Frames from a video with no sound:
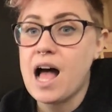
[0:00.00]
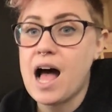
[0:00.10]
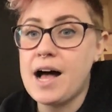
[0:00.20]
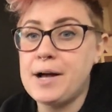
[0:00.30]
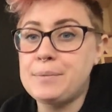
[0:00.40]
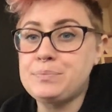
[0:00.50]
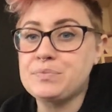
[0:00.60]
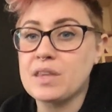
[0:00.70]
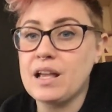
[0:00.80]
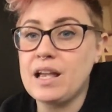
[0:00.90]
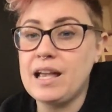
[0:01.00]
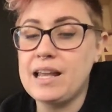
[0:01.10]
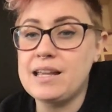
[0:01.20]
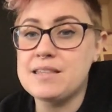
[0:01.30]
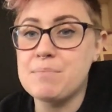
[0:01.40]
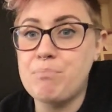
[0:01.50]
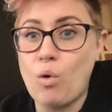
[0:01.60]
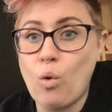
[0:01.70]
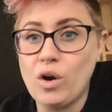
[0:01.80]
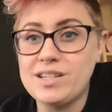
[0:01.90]
it is
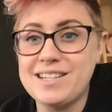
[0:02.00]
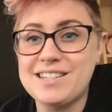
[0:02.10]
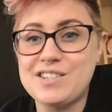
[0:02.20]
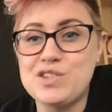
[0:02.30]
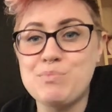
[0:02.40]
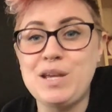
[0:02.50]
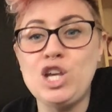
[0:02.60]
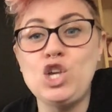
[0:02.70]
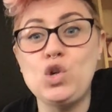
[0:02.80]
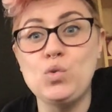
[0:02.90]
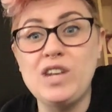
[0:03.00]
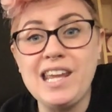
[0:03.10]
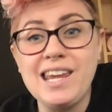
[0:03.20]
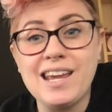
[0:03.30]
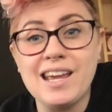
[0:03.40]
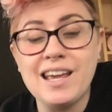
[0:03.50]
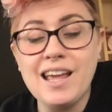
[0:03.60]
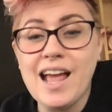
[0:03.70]
important to be unique